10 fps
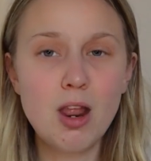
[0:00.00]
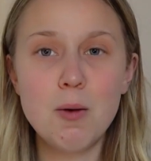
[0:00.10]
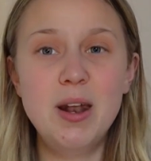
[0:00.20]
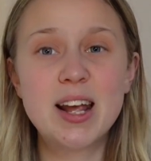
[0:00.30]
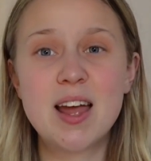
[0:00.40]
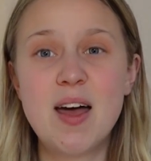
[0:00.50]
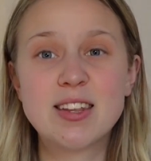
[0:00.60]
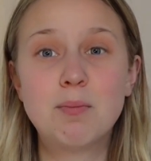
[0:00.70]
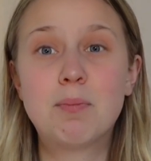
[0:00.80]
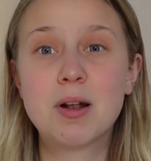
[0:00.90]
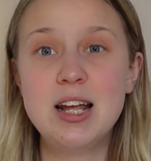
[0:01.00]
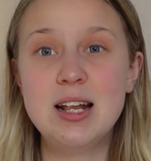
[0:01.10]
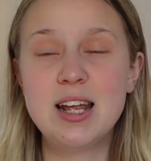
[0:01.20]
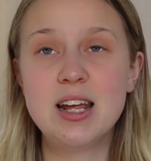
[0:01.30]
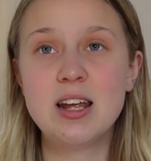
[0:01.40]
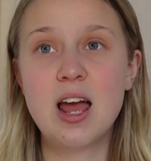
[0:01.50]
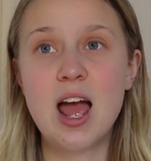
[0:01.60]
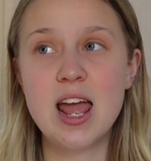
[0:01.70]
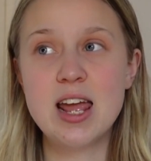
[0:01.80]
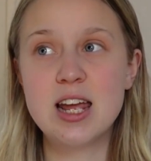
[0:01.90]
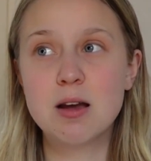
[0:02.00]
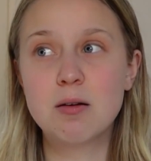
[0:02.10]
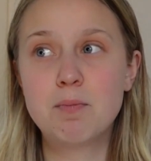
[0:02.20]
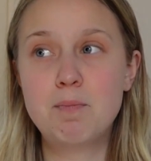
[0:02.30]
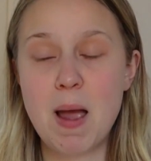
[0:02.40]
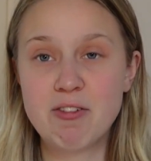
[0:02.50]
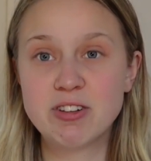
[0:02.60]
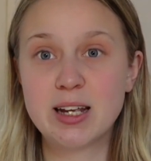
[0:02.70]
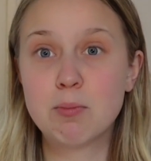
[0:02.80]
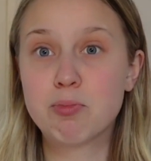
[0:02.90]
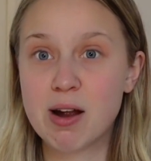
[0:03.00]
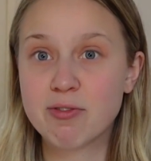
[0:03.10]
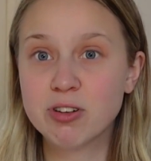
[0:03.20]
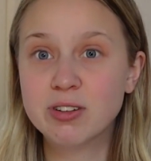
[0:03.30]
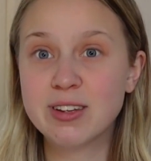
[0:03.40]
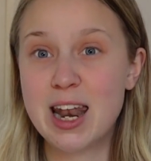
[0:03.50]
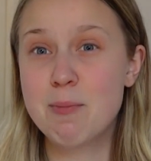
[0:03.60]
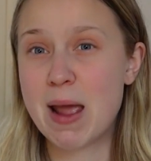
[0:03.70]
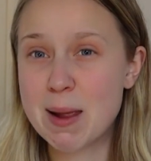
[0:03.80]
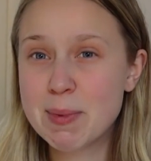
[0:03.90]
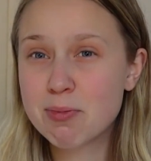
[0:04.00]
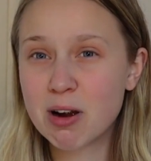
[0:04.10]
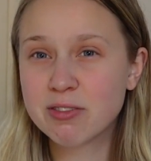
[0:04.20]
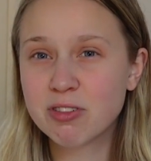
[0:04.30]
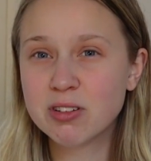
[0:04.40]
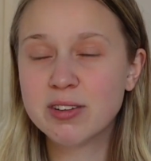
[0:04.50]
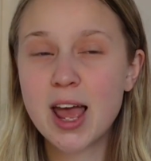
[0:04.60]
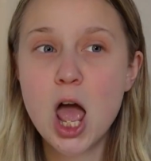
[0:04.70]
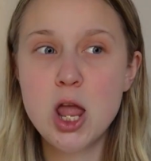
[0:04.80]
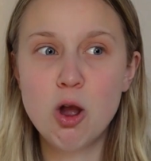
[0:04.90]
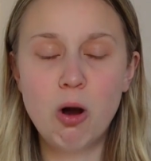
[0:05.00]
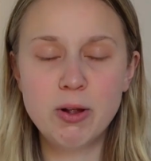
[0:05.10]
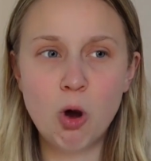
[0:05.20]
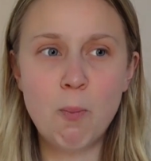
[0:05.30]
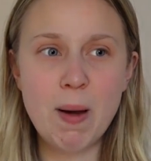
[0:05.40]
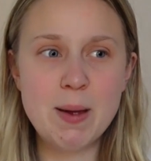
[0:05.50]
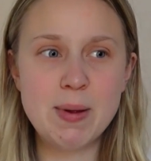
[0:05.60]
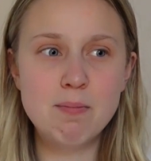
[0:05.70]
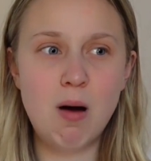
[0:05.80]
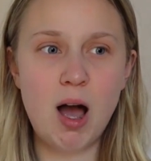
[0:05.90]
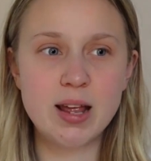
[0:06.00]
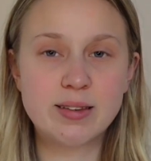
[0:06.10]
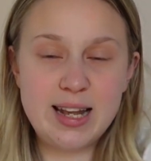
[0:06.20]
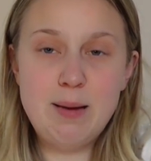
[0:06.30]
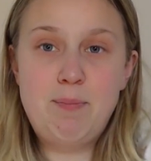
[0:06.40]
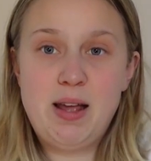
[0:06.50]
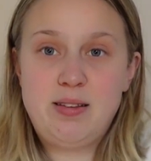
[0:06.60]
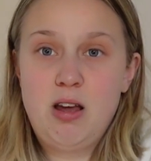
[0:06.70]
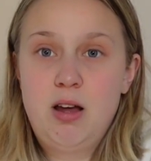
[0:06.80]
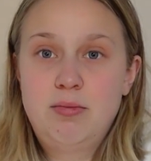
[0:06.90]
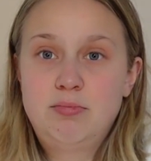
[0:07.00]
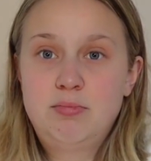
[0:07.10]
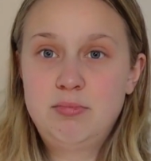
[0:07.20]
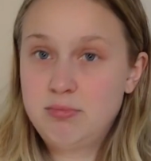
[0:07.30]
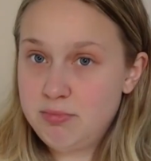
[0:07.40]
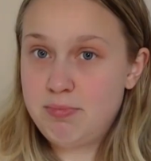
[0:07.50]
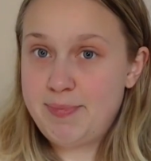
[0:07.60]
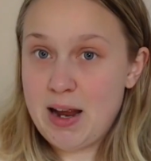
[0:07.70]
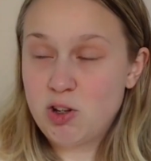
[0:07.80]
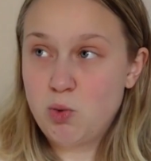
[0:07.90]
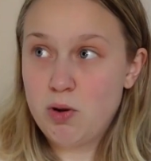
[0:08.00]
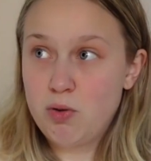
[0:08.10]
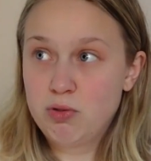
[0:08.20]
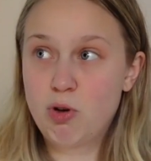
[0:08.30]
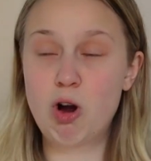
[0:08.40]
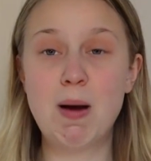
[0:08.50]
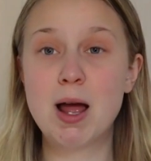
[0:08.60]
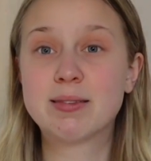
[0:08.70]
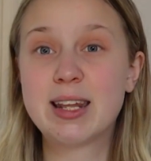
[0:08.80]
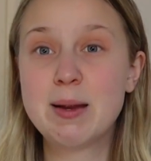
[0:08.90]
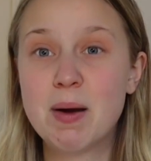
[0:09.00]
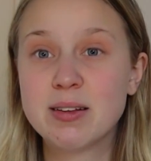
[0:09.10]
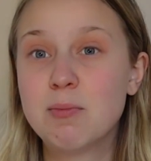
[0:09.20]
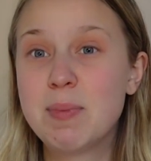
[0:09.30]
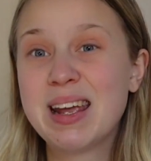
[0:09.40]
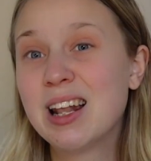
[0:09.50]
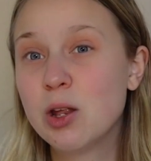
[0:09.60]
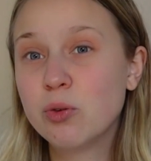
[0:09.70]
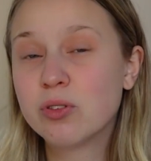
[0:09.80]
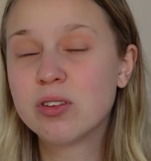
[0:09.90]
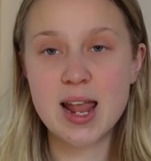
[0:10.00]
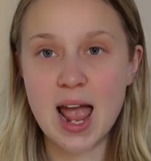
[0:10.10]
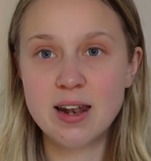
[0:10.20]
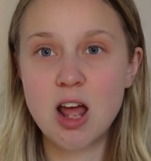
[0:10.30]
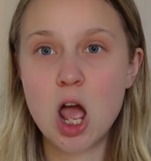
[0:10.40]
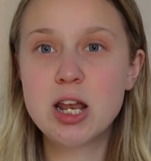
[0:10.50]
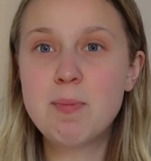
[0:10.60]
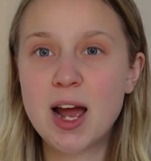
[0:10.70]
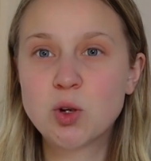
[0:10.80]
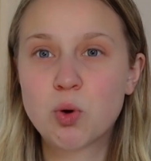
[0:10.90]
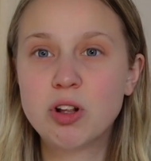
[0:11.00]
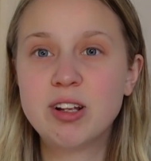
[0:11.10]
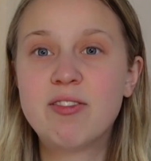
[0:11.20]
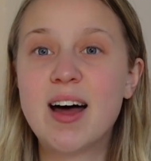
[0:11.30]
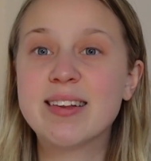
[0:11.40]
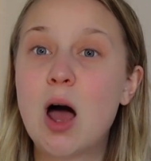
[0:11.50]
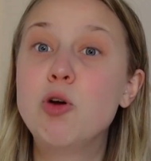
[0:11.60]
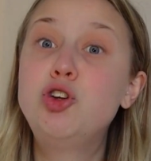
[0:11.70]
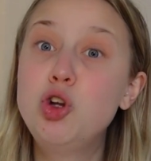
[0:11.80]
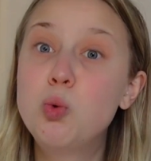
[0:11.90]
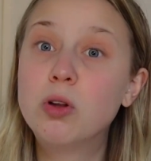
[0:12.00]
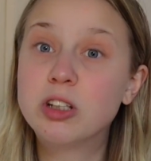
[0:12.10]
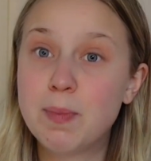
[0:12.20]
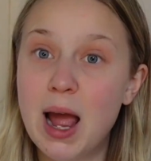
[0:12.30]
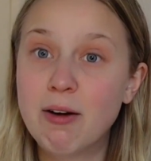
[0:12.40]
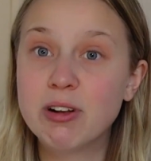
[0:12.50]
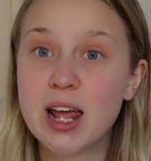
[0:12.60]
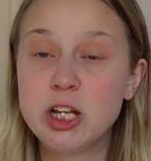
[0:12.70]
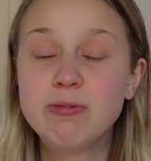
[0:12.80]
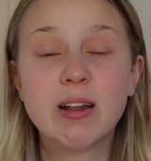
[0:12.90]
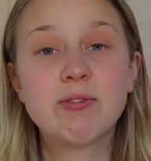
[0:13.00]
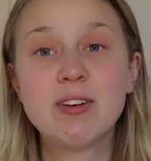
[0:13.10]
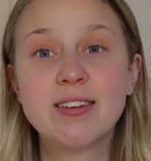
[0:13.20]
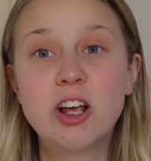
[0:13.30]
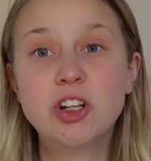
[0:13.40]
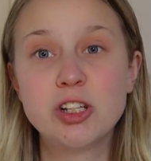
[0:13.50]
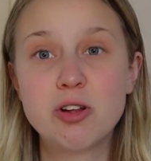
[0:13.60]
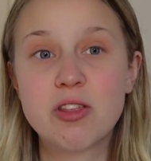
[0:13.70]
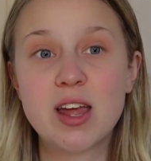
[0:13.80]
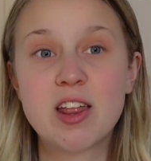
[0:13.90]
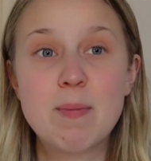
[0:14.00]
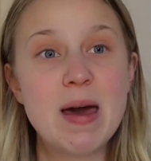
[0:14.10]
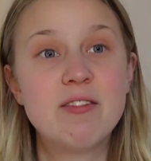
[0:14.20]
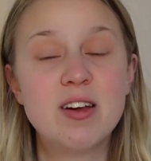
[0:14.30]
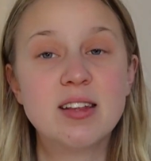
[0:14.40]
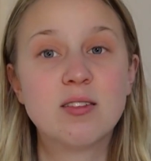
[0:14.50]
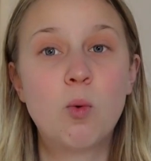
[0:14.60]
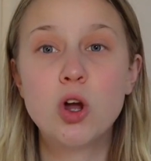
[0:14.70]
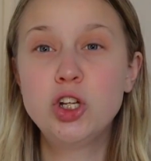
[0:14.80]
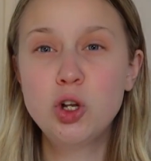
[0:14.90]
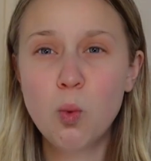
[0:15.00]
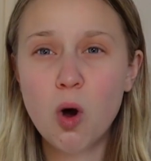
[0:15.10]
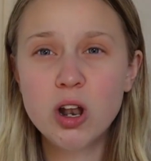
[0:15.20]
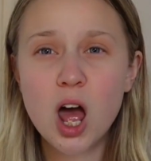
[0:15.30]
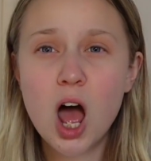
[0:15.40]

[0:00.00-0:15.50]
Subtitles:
But again, that's completely a parenting preference and a baby preference. Your baby might sleep better being swaddled or it might sleep better being loose. Again, only buy swaddles if that's how you want to parent and you've done the research and you think the benefits are what you want.